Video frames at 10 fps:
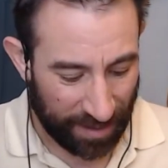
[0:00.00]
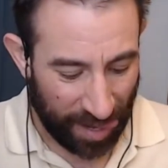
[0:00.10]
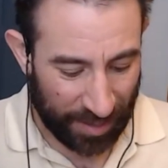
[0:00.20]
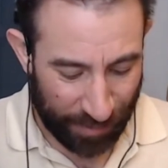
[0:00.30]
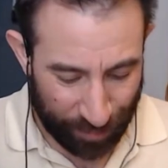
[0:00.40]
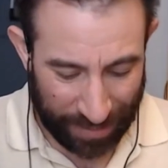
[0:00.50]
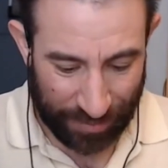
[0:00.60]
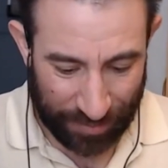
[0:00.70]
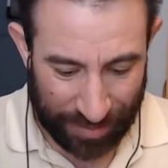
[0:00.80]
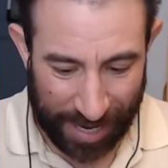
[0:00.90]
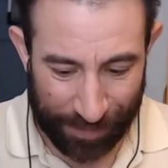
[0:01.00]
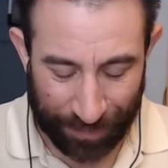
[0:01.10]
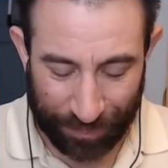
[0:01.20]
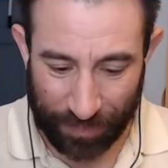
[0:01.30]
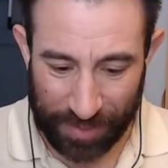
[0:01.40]
to plan those out.
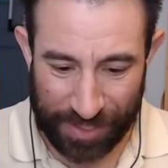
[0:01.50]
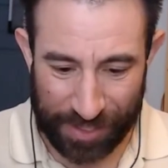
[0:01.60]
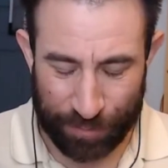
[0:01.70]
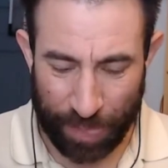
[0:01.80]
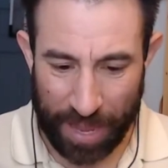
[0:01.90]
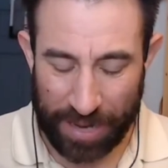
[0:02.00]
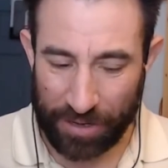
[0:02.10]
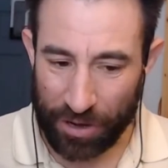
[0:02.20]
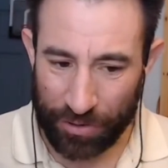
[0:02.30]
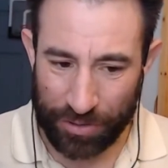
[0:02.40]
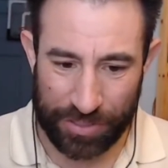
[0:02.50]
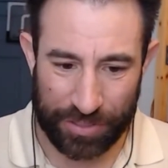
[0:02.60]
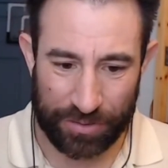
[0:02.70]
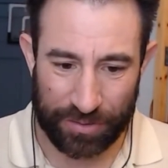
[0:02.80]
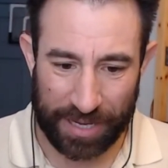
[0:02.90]
And so I encourage you,
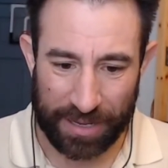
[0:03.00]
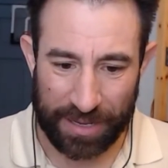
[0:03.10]
like,